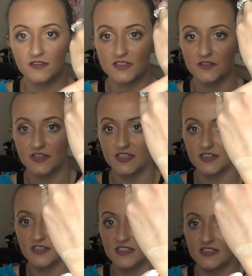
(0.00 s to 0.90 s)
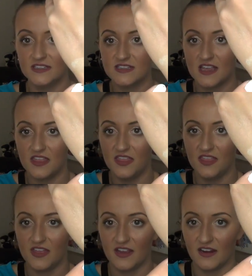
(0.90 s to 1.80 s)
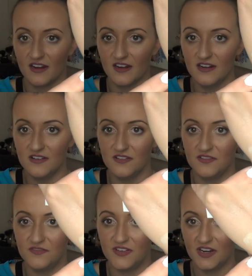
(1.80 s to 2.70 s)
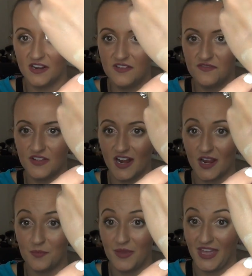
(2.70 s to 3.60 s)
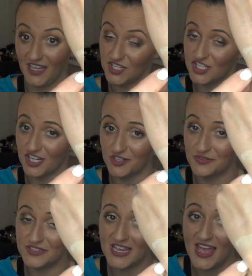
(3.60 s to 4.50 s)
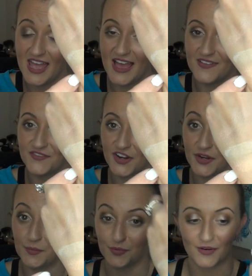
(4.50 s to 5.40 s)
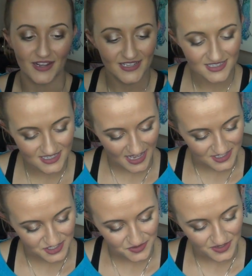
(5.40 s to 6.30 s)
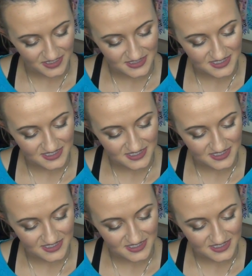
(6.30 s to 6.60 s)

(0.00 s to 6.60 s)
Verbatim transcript: So here it is there, very, very pink toned and very bright as you can